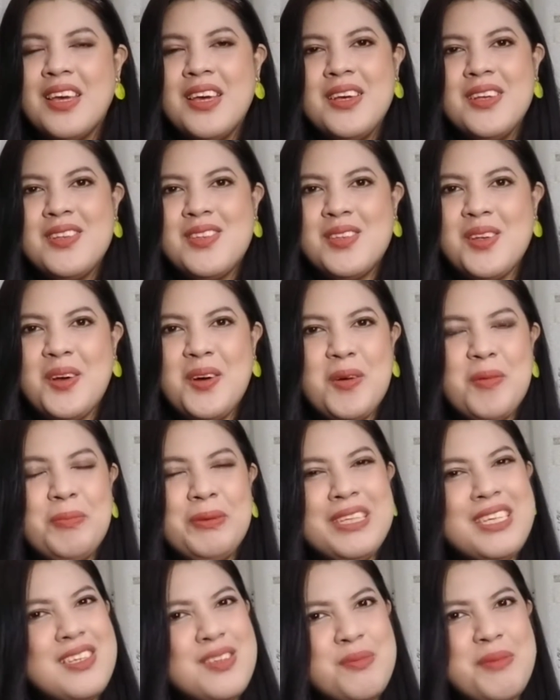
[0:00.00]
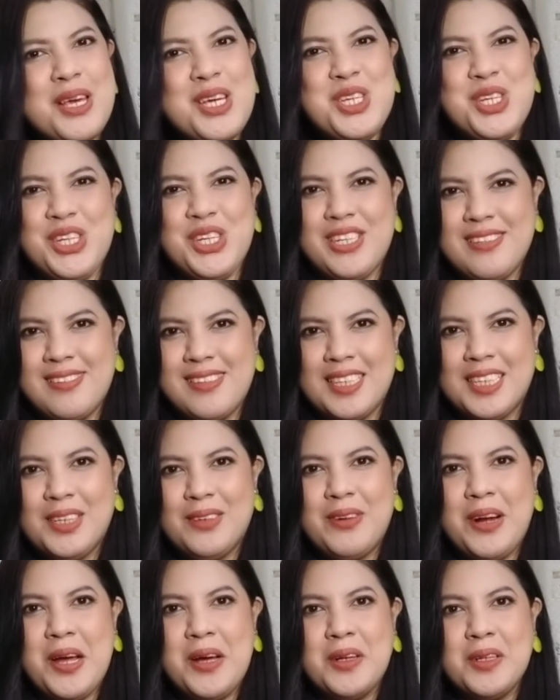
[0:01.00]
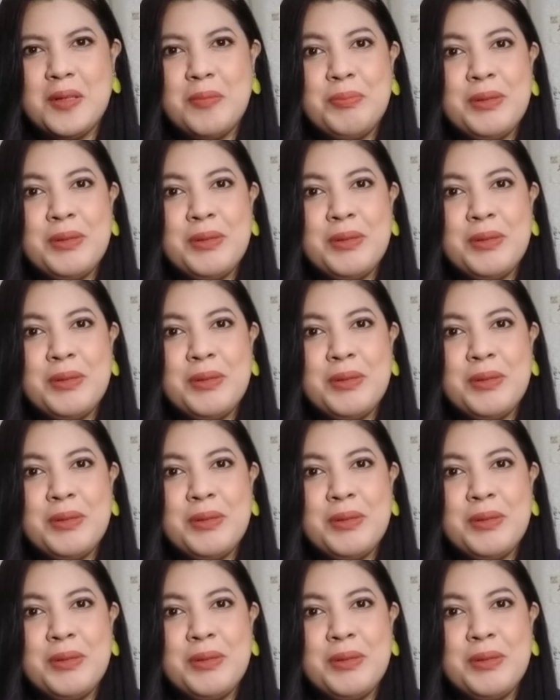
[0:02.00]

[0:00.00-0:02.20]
So please make sure you stick around.